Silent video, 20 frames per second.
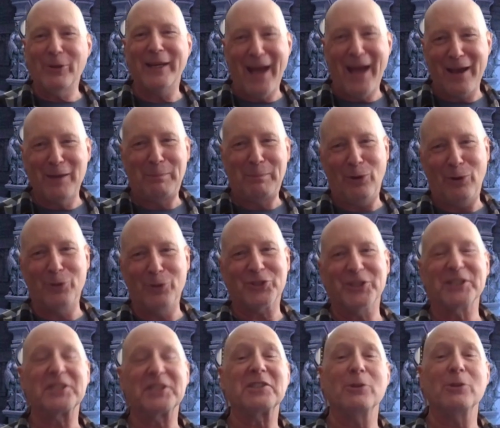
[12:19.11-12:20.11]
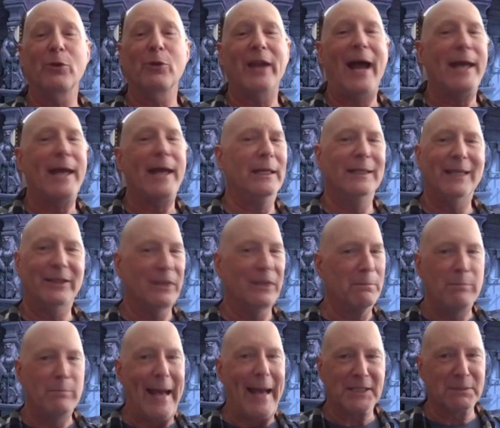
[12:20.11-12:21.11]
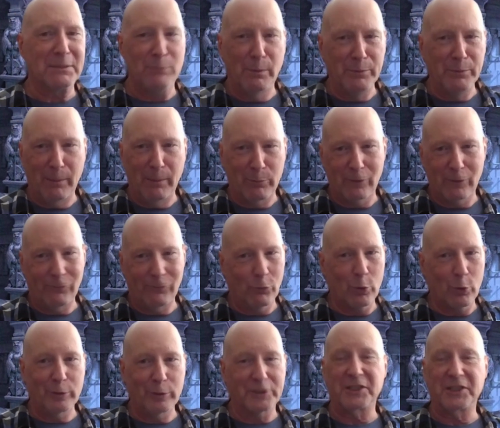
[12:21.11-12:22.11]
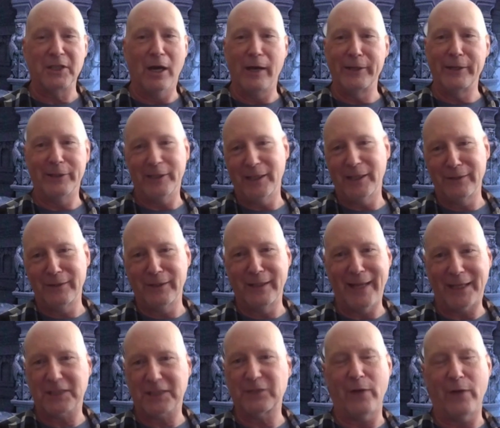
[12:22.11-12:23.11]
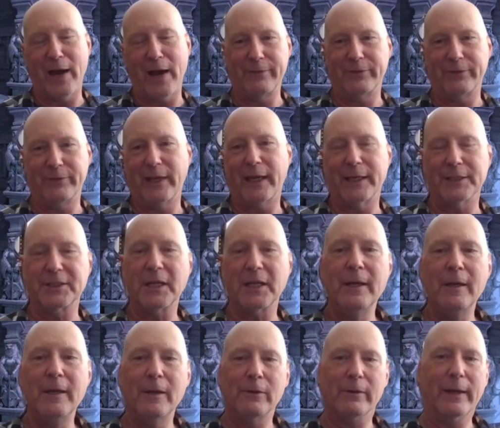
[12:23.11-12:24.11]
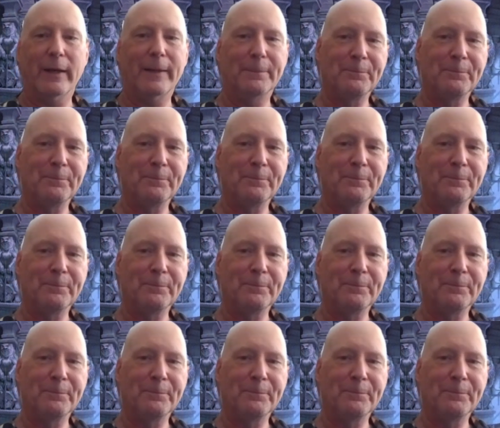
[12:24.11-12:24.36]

I approach this so that I can get the maximum number of words done in the next five days, right?